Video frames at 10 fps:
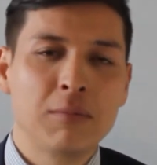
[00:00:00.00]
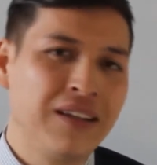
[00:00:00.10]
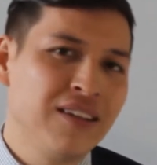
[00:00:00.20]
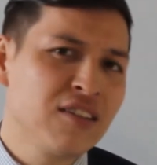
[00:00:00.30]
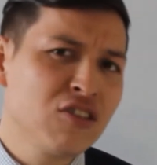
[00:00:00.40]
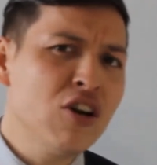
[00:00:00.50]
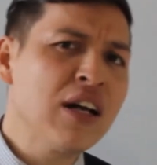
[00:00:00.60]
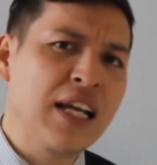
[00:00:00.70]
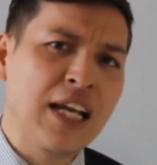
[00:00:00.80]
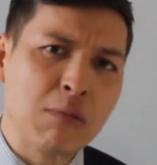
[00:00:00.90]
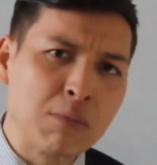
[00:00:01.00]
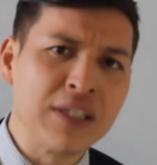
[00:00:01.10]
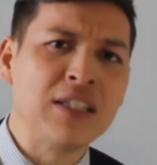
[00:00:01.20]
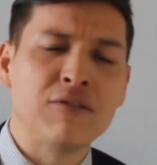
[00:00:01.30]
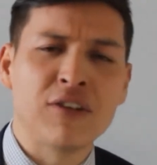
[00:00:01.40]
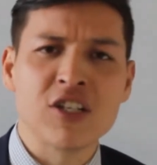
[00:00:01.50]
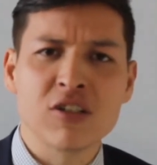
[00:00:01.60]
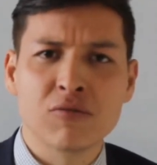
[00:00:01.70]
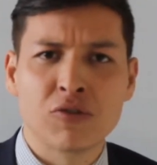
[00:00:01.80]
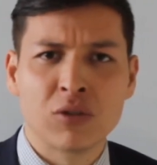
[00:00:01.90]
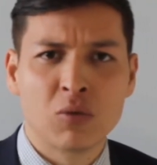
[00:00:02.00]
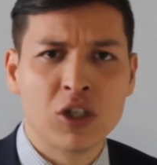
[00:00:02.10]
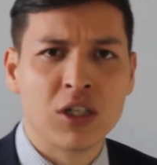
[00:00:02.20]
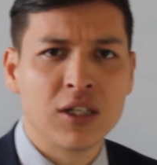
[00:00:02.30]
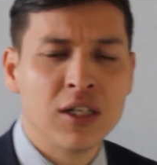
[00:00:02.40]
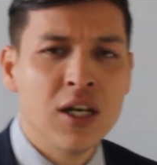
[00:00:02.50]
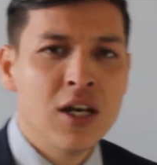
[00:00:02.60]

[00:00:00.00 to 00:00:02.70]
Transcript: But this is not a complete definition for a word.